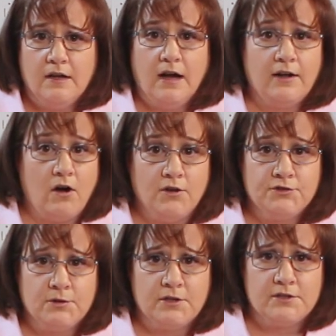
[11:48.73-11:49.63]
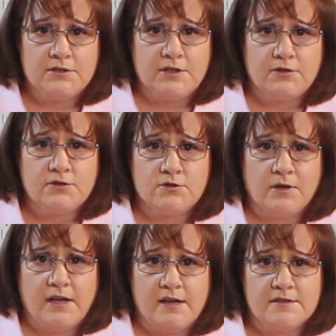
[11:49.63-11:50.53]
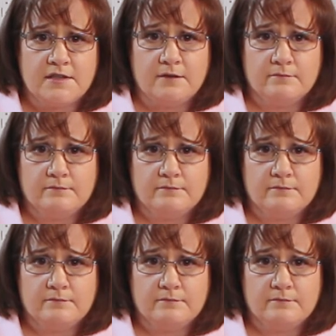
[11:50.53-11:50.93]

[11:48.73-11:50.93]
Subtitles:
I also couldn't tear the Joyeza.